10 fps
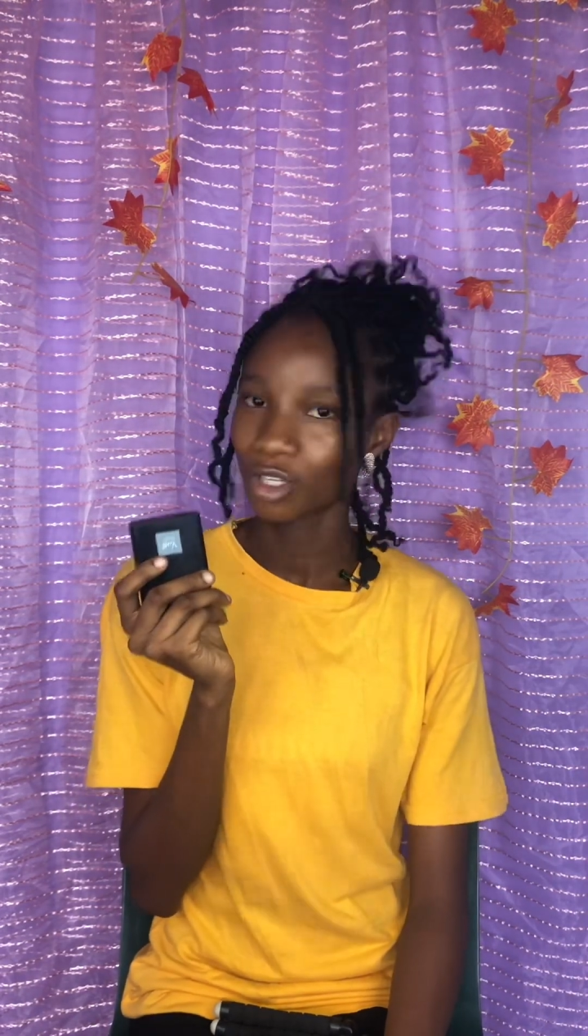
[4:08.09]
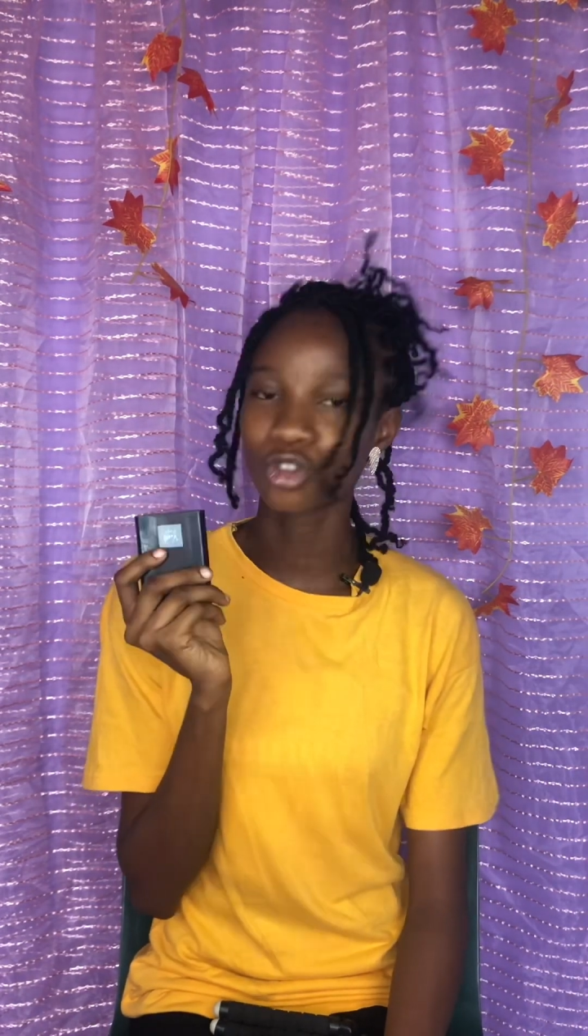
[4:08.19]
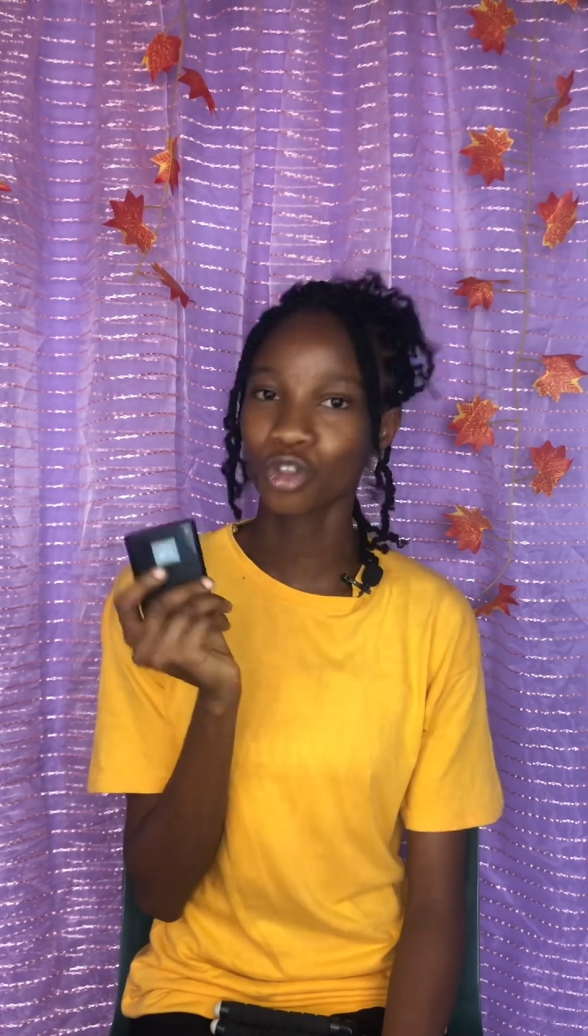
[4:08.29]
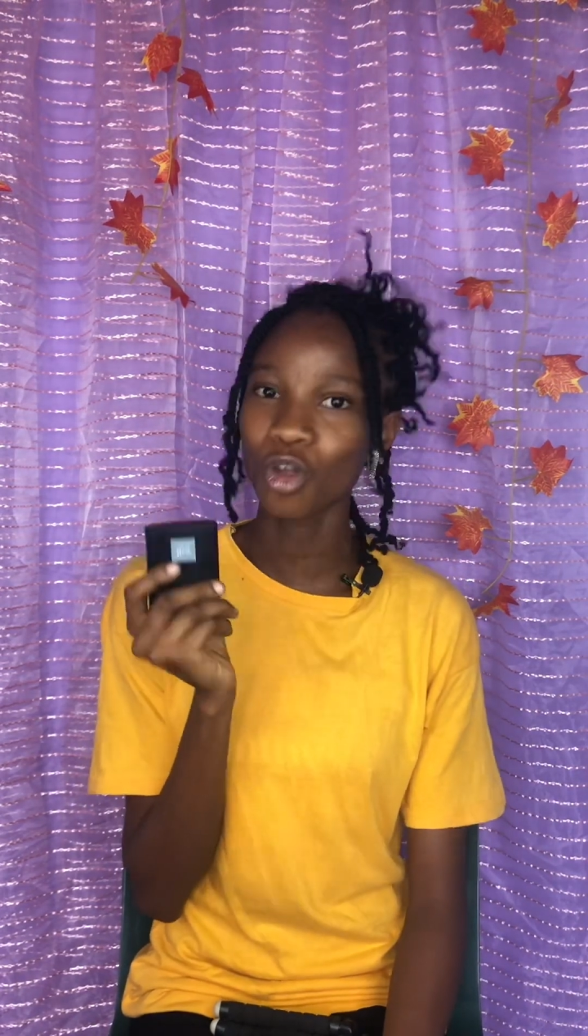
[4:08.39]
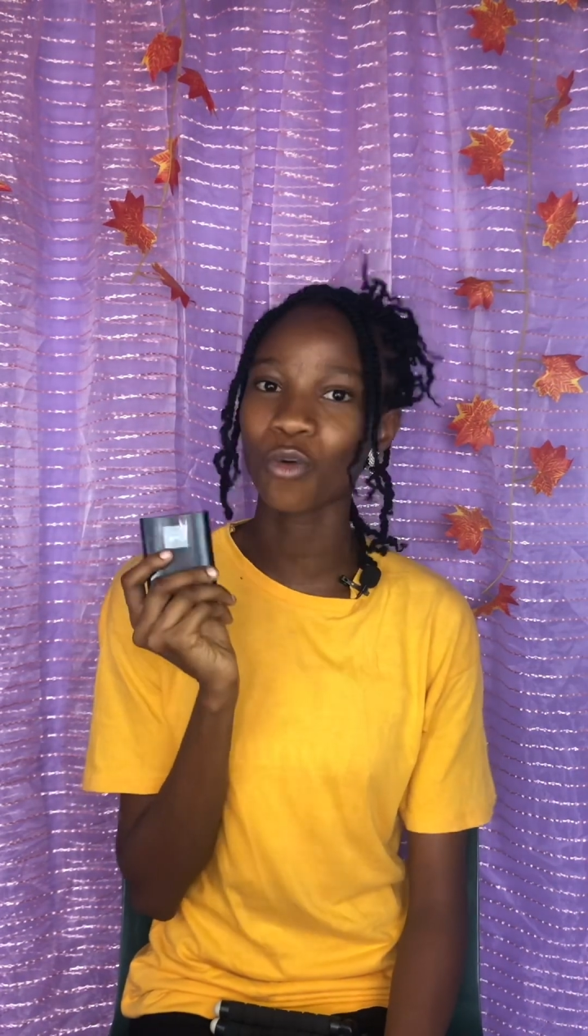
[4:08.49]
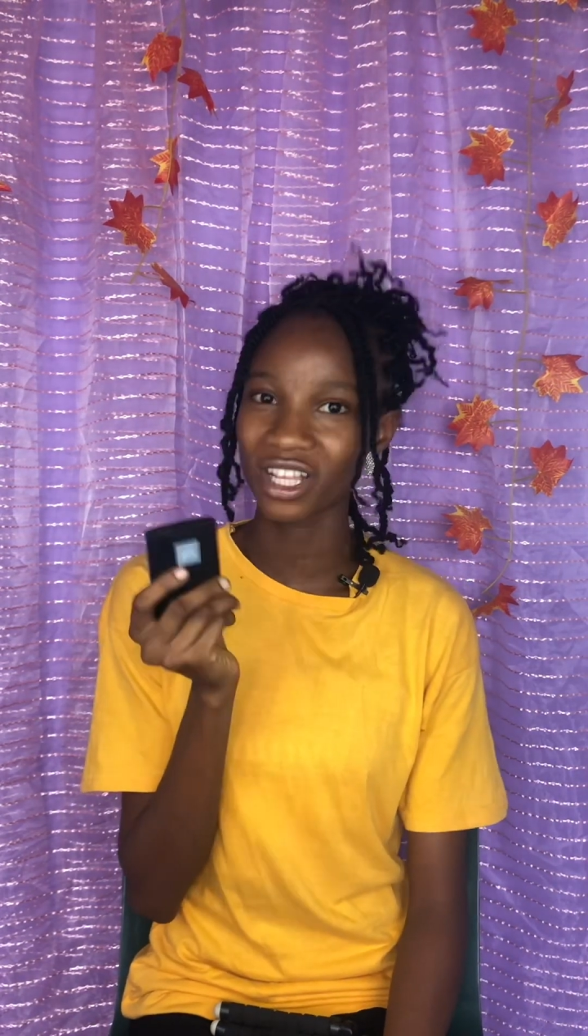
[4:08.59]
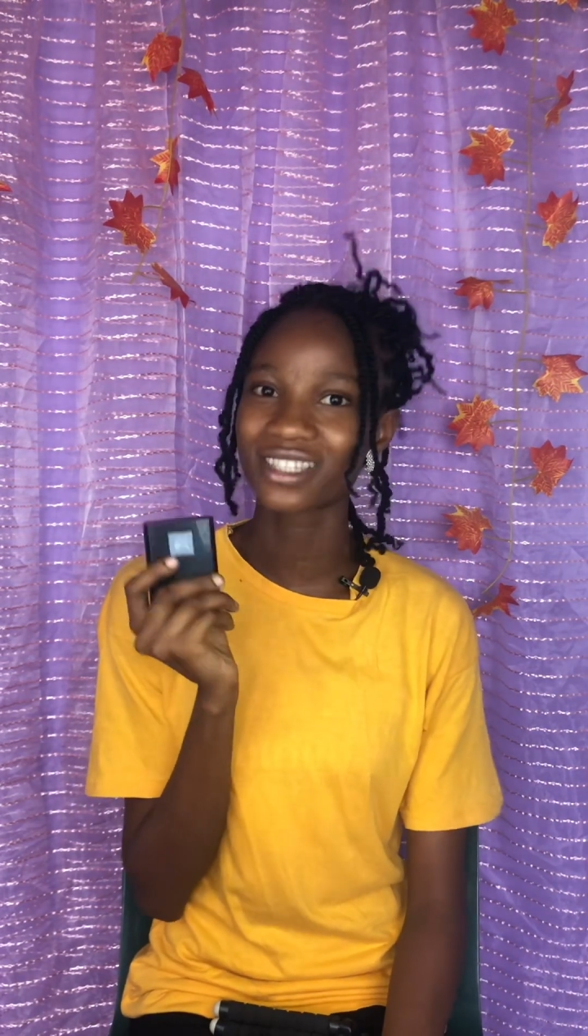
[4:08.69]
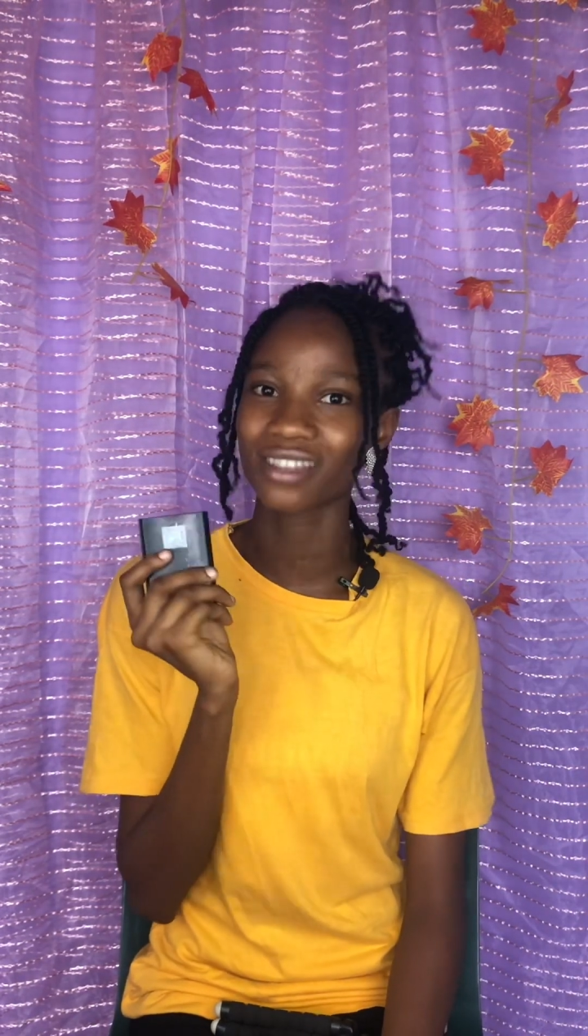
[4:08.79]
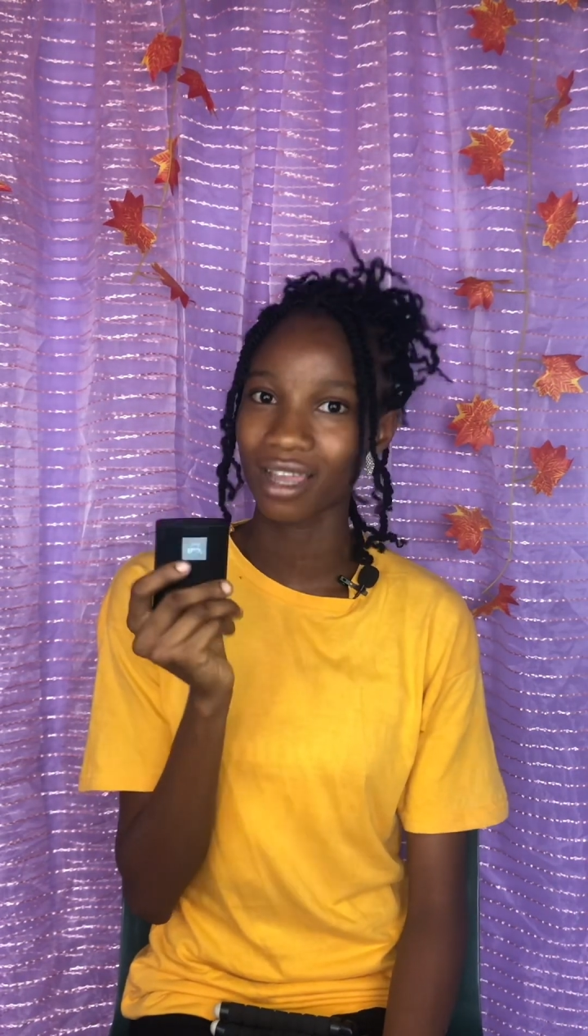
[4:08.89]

do you know what